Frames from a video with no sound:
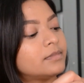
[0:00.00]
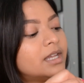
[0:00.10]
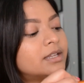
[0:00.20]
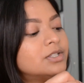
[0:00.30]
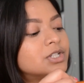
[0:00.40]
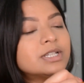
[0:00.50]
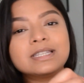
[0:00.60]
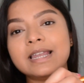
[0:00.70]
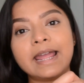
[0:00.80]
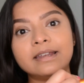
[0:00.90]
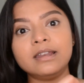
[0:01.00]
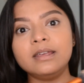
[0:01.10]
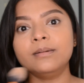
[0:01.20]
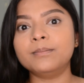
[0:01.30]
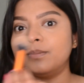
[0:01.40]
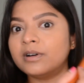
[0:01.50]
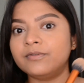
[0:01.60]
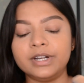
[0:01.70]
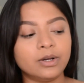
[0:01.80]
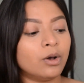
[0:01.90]
and just lightly
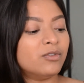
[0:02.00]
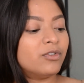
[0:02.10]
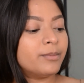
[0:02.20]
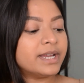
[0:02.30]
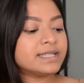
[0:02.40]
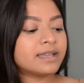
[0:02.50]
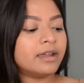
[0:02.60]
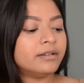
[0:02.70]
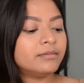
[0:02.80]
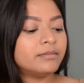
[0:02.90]
buff it all over my skin.